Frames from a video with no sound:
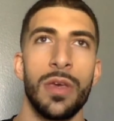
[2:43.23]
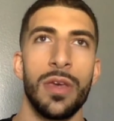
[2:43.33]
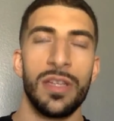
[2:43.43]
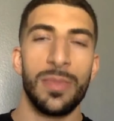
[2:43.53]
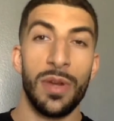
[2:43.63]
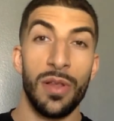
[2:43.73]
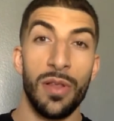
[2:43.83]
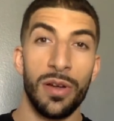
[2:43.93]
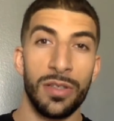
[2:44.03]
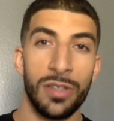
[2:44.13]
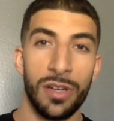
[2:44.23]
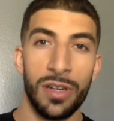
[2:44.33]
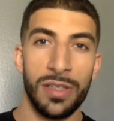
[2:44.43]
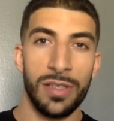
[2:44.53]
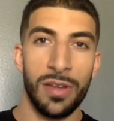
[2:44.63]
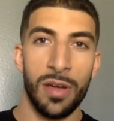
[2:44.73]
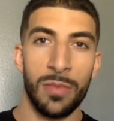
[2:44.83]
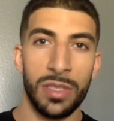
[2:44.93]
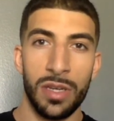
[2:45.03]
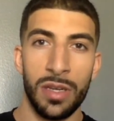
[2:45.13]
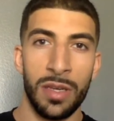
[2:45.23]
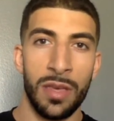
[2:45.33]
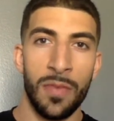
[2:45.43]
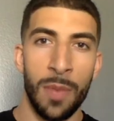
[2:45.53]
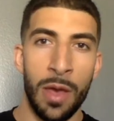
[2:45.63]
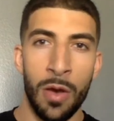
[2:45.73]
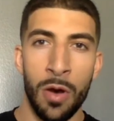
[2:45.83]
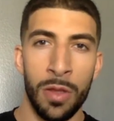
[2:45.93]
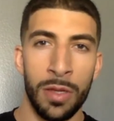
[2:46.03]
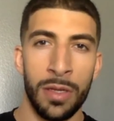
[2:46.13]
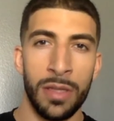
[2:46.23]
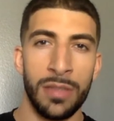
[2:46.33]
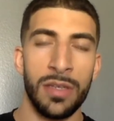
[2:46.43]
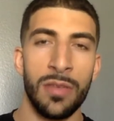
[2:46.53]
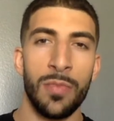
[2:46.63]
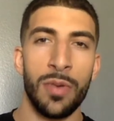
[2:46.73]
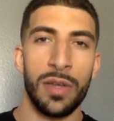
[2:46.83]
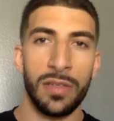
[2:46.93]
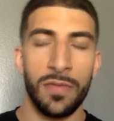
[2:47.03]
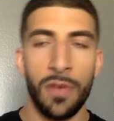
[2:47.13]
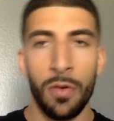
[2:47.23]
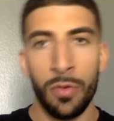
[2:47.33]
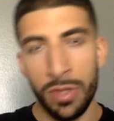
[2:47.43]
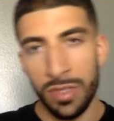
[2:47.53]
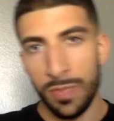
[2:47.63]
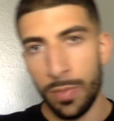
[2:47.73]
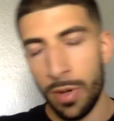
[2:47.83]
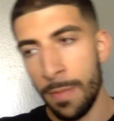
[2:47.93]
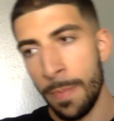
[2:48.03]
it's been a long journey. So I'm just going to give it my all and continue pressing forward with this prep.